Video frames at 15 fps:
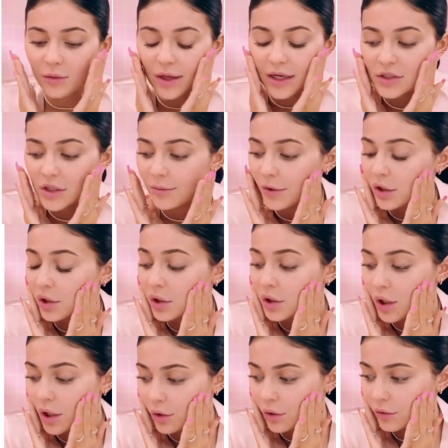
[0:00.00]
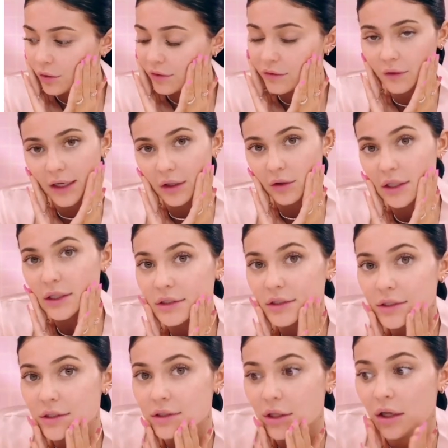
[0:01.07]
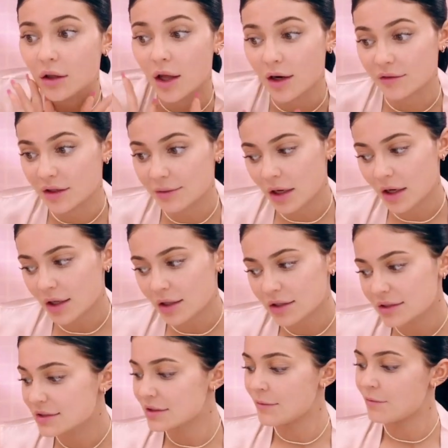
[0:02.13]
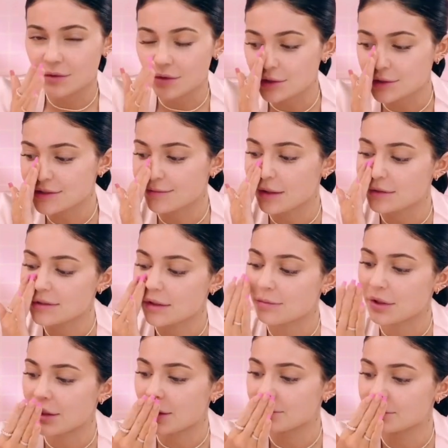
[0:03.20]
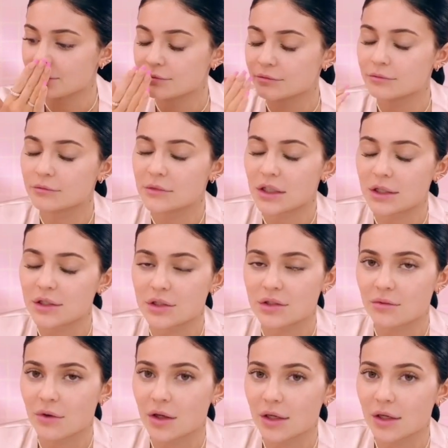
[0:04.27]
good. We actually put no fragrance in a lot of our products, so it just smells like pure, delicious